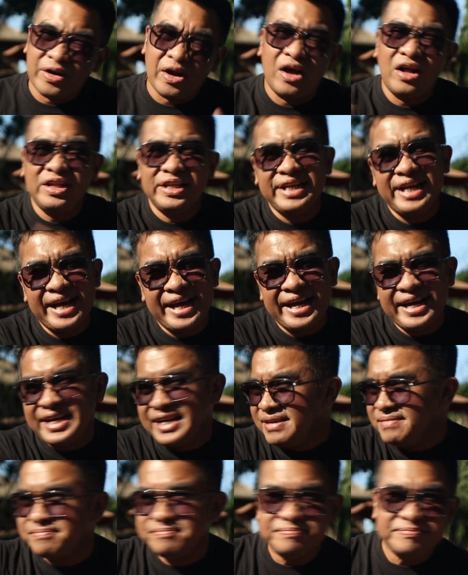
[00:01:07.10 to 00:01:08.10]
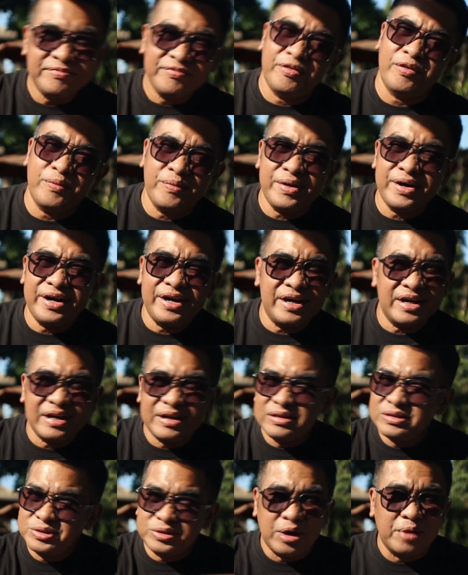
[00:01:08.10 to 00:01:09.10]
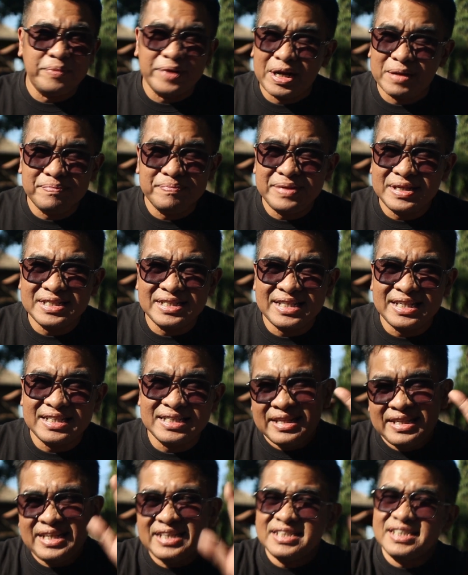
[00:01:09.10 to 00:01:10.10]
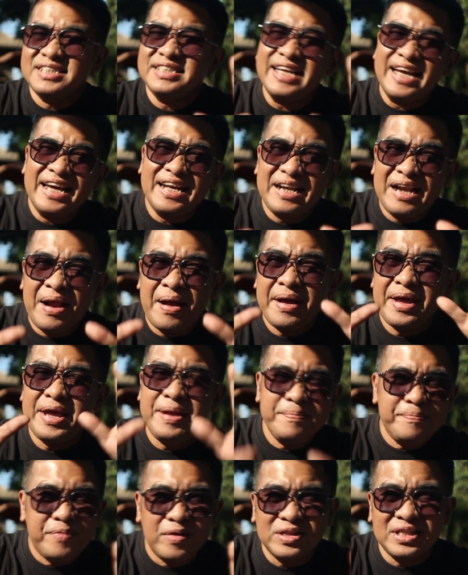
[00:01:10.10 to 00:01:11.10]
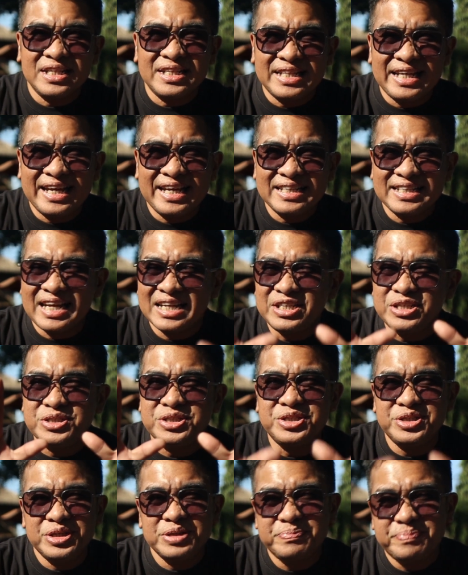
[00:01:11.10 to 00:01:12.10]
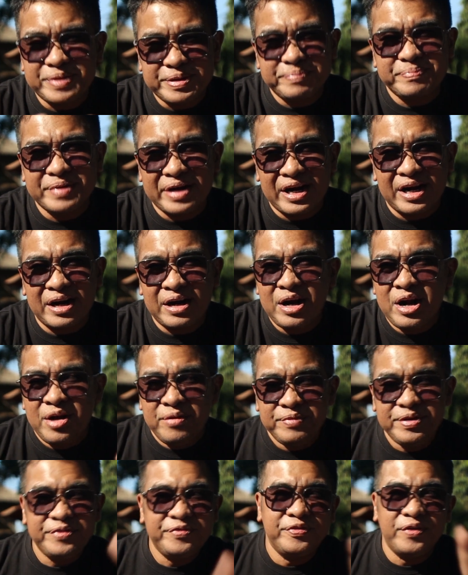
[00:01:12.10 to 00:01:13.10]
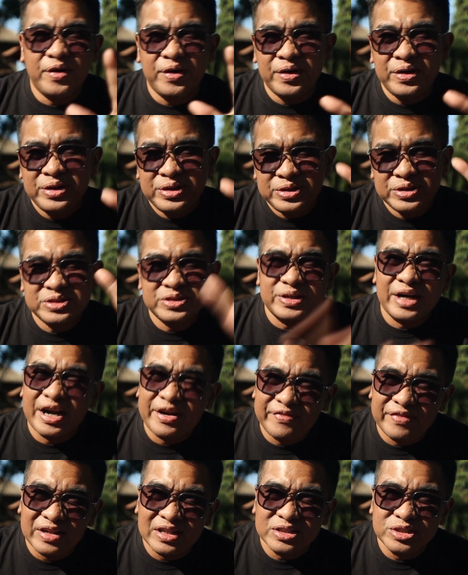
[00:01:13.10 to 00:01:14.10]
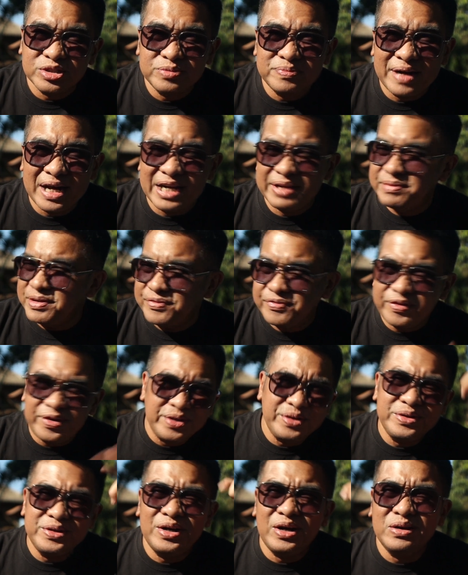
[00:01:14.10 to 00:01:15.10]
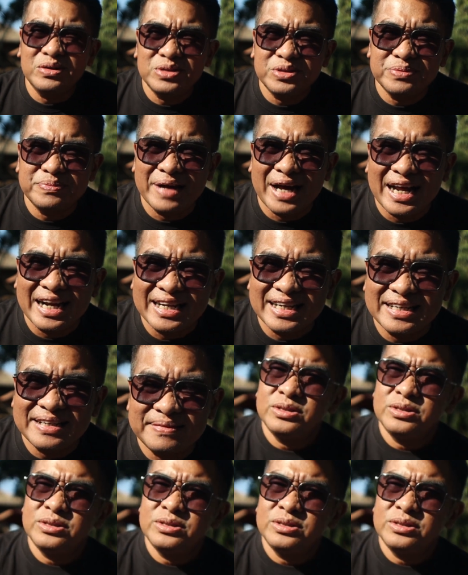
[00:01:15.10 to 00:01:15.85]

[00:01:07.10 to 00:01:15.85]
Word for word: holiday, for work, to open up business. These are 10 important things that you should prepare before you travel to Bali, before you go to Bali.